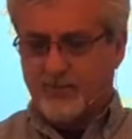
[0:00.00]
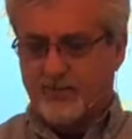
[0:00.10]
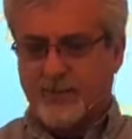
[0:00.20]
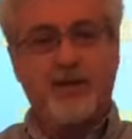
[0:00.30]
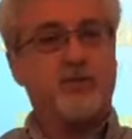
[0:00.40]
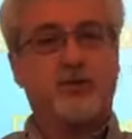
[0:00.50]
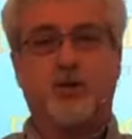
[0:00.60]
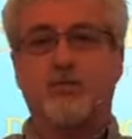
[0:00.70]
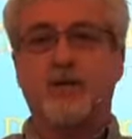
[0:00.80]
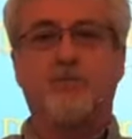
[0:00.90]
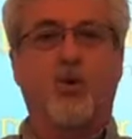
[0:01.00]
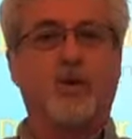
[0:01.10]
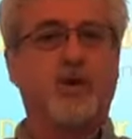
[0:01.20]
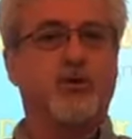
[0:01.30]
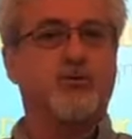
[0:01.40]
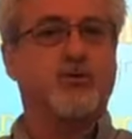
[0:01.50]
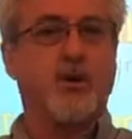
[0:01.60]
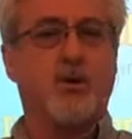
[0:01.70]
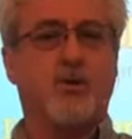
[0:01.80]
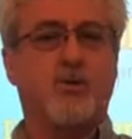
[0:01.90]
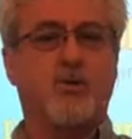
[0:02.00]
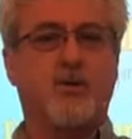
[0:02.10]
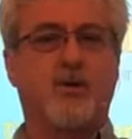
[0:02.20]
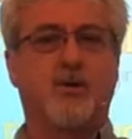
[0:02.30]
He was going to be more in control